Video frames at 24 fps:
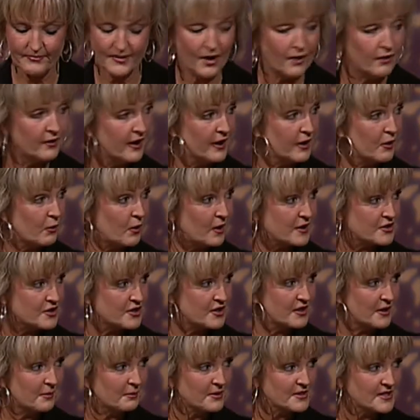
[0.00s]
All right,
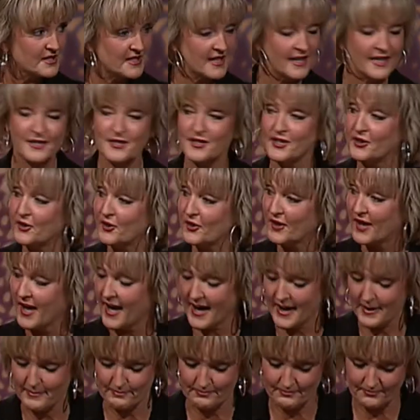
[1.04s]
question number six in your
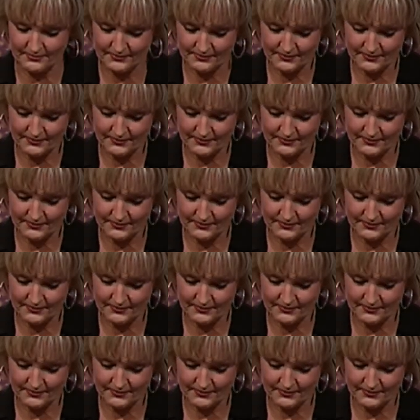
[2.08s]
game.